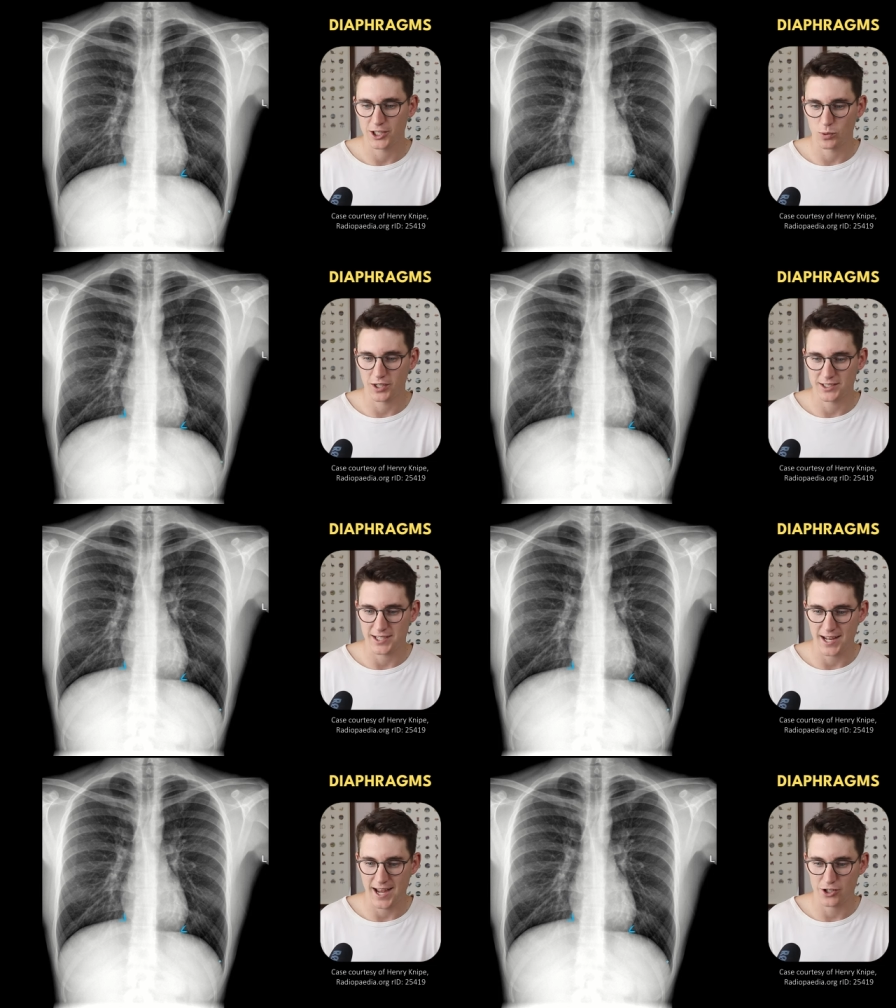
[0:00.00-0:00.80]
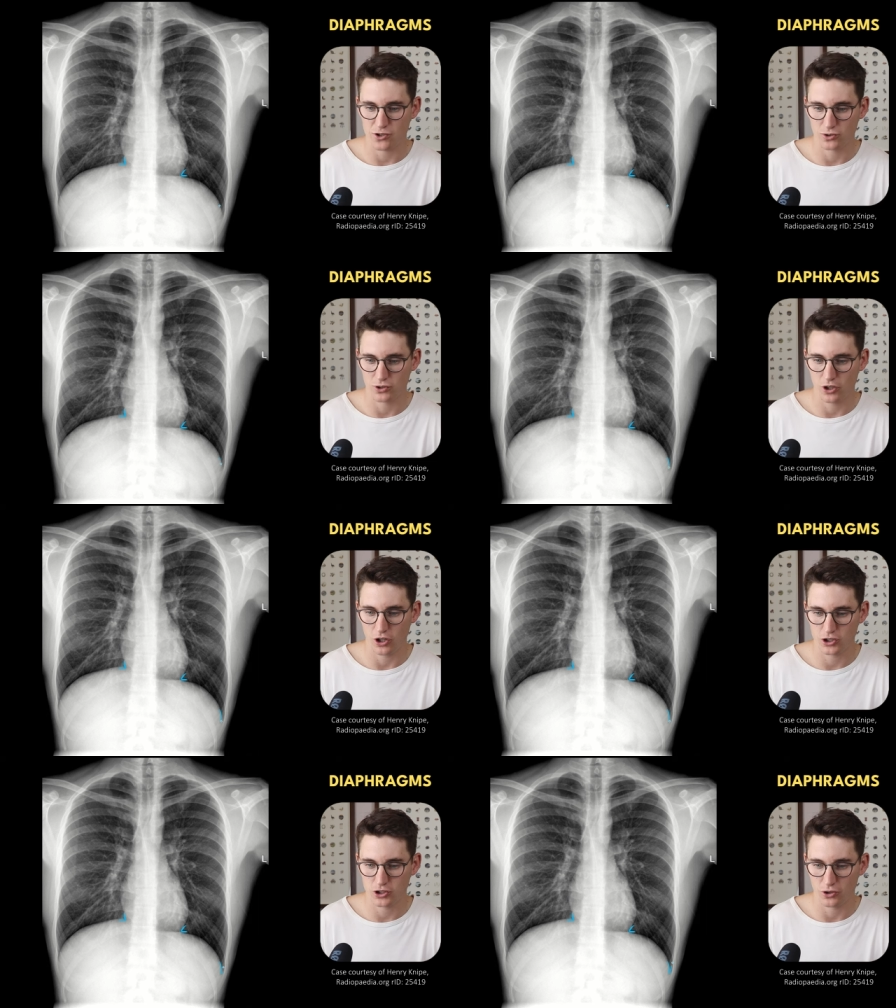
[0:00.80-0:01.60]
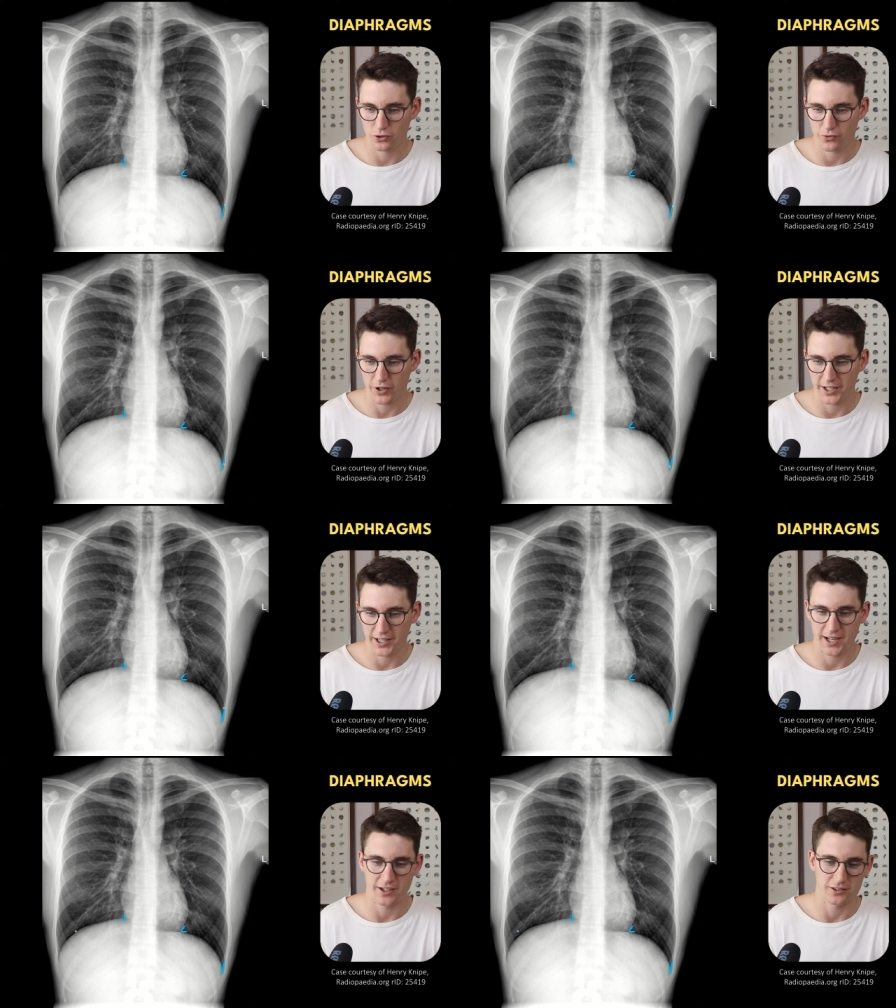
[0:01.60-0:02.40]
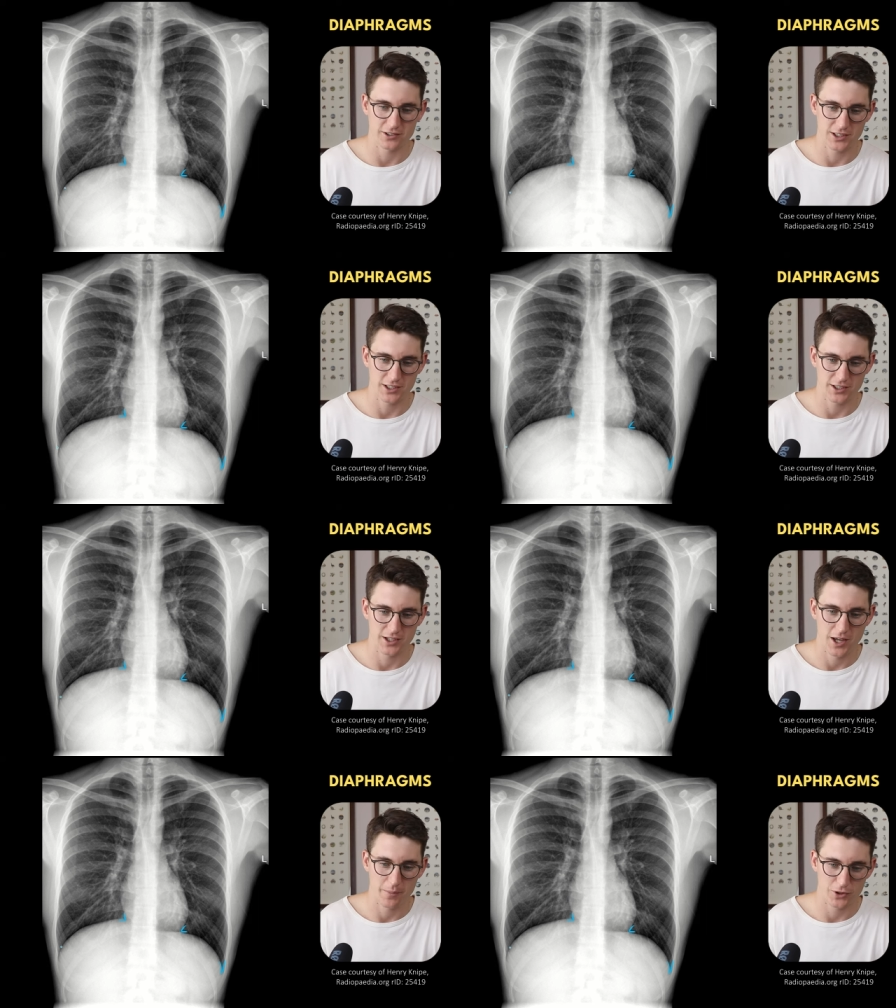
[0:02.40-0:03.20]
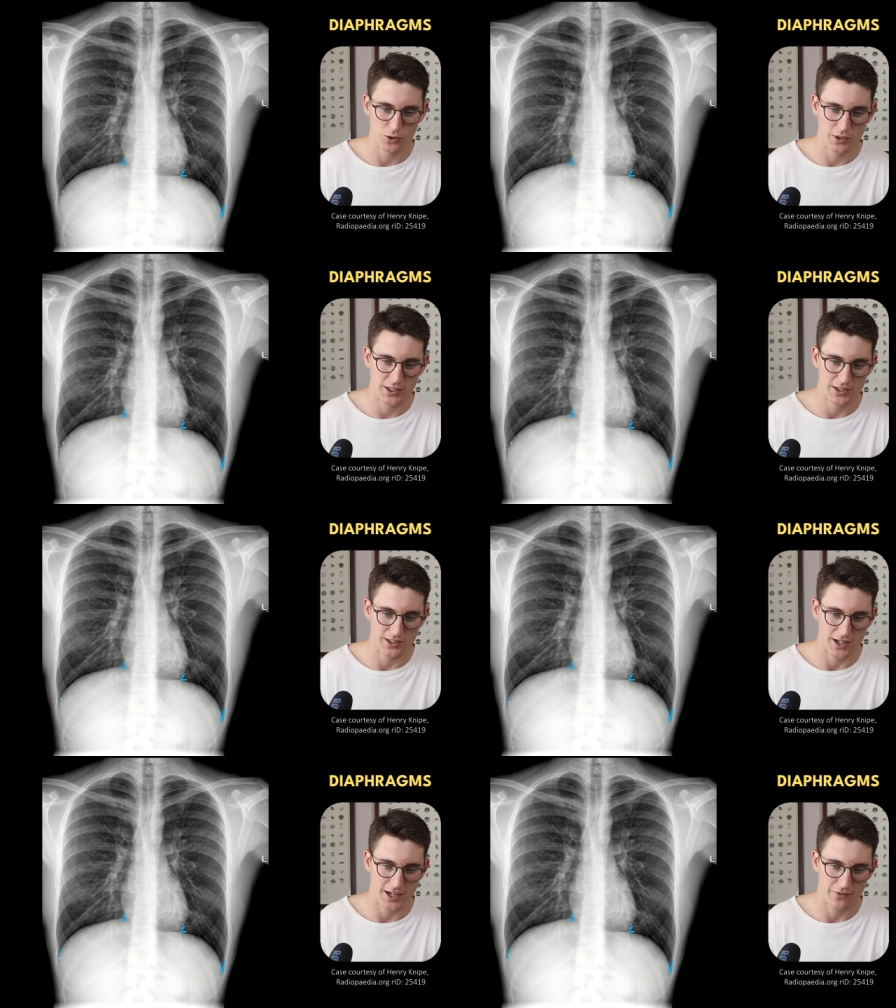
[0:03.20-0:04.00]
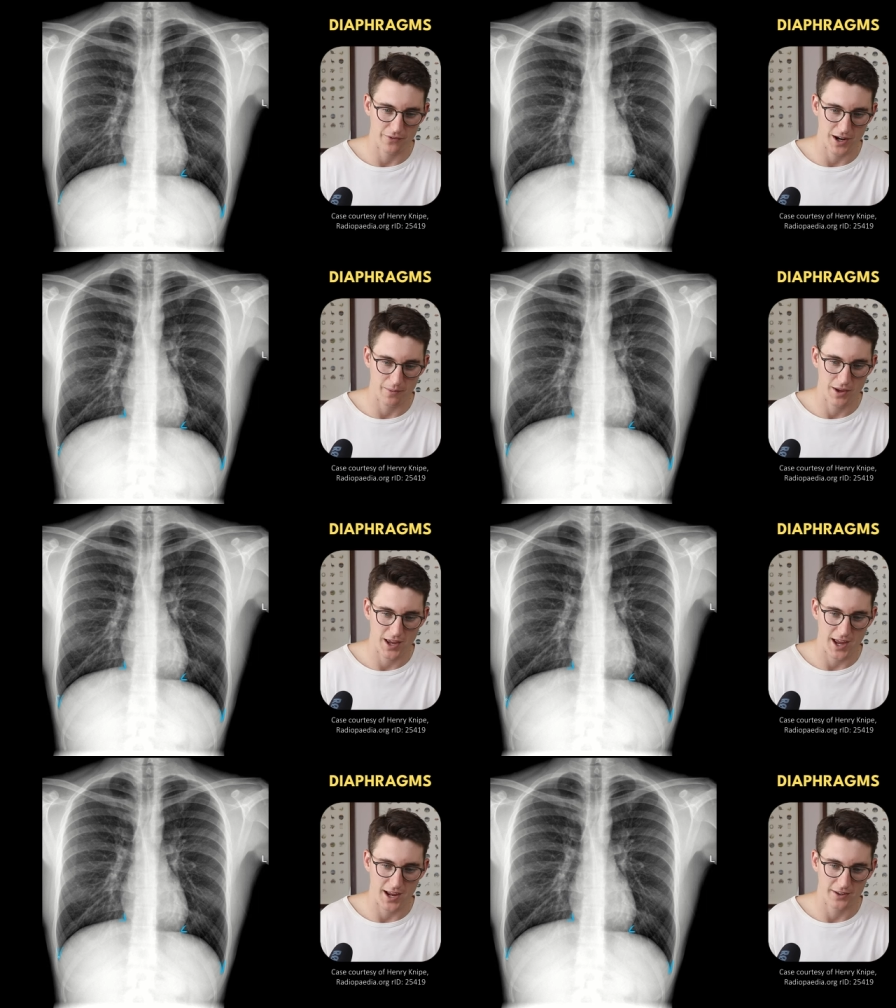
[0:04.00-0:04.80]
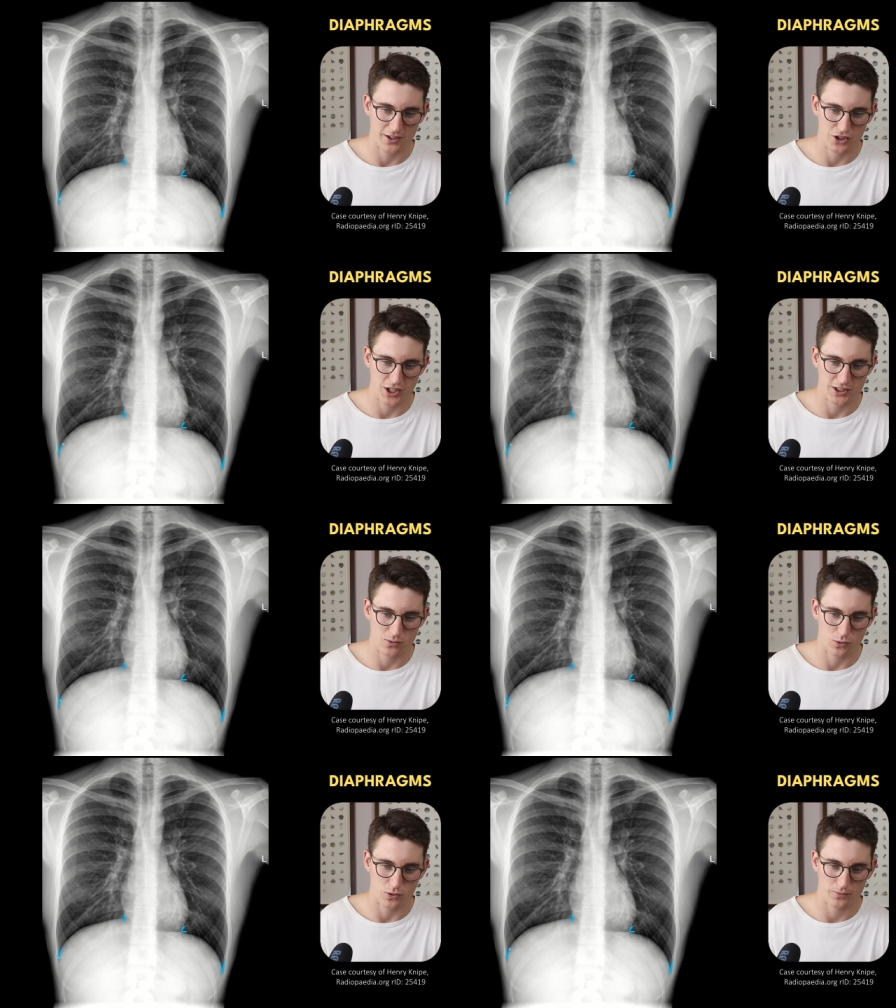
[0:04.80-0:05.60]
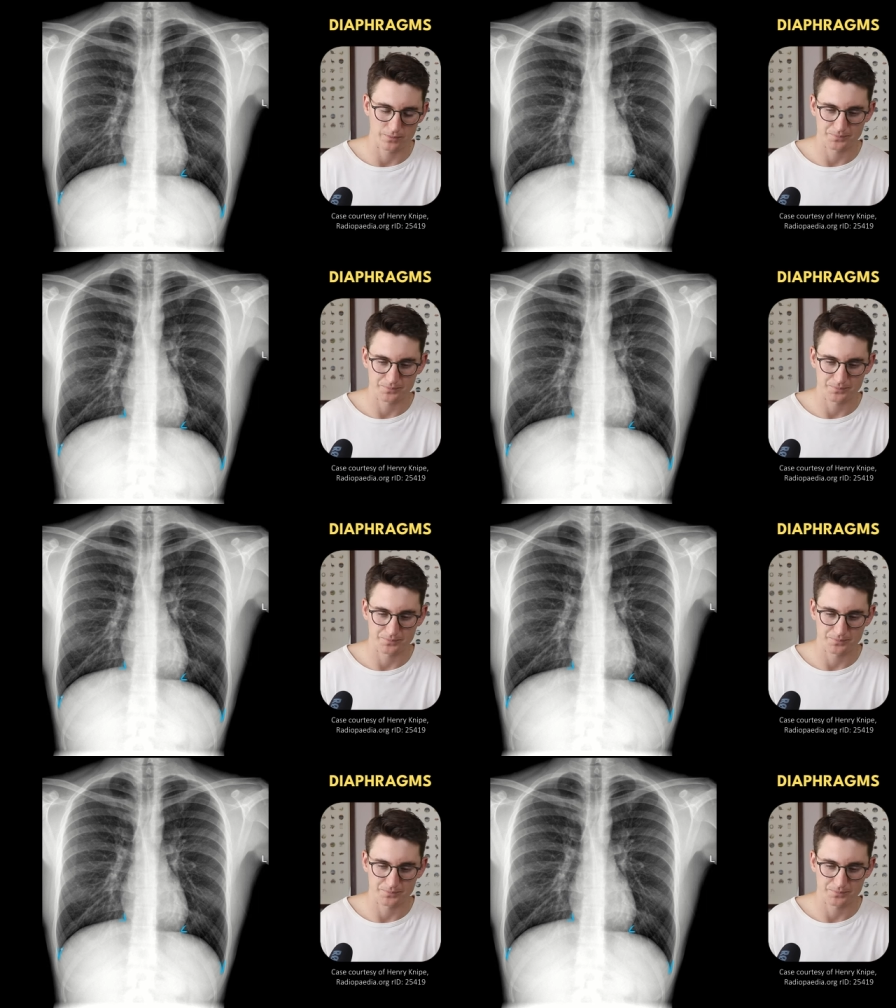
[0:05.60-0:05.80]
as well as lateral costophrenic angles here between the diaphragm and the chest wall.